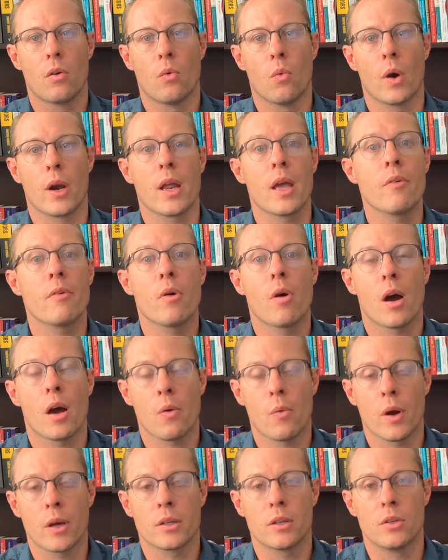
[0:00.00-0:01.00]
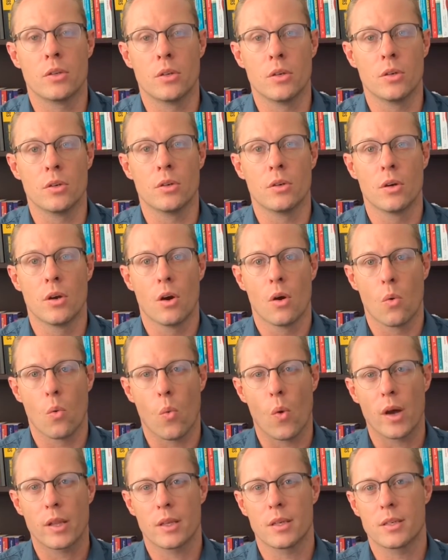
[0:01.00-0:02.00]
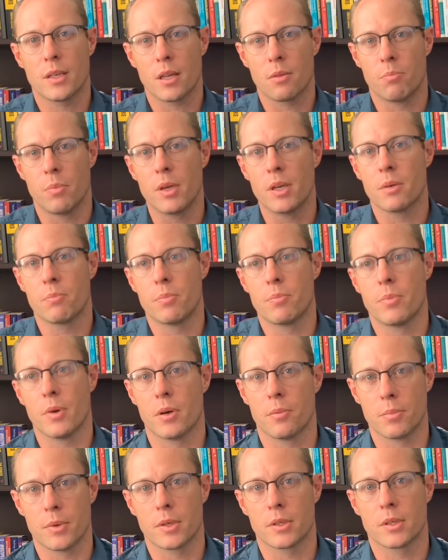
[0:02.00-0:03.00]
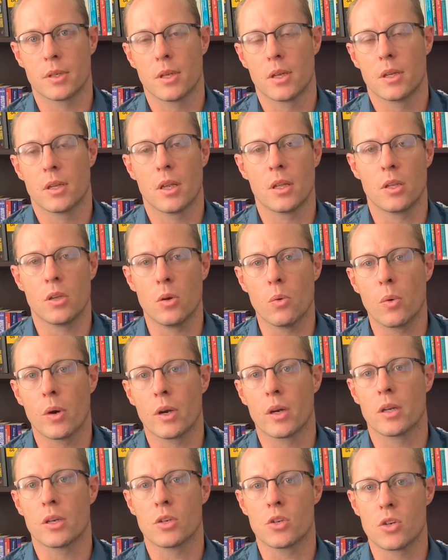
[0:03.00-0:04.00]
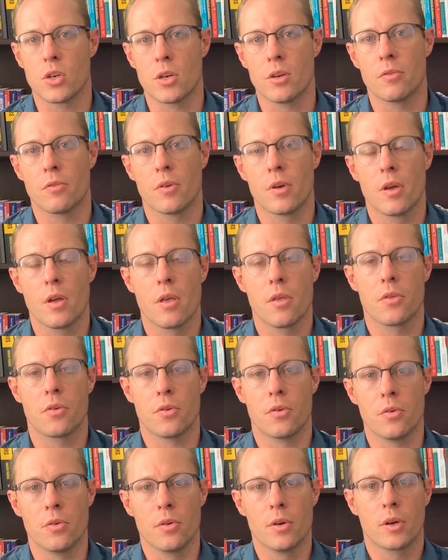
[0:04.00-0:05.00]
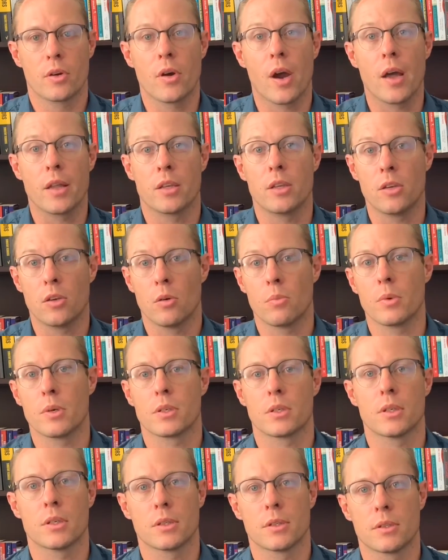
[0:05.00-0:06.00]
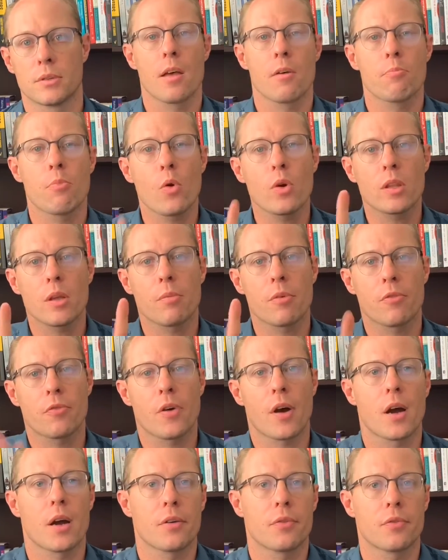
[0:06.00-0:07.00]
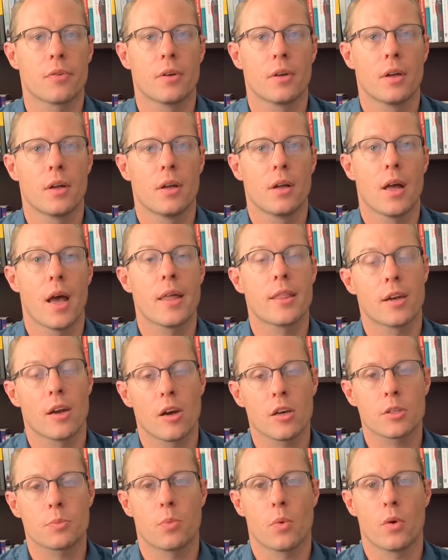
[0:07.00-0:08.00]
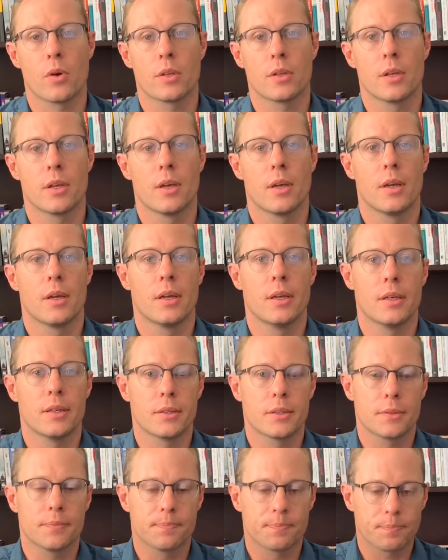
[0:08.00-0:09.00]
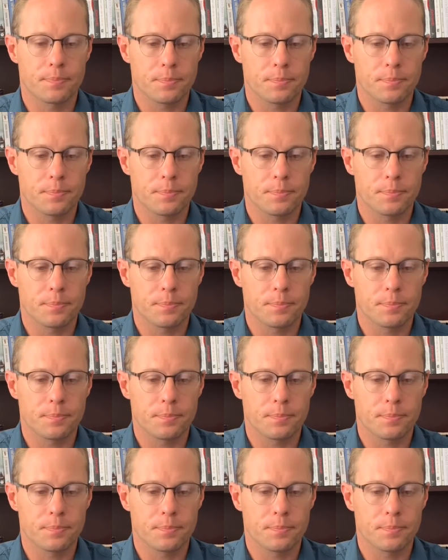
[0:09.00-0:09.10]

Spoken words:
Whatever I want to do, what is that bigger purpose that you want to achieve through creating your business? Point number five, and the last point, is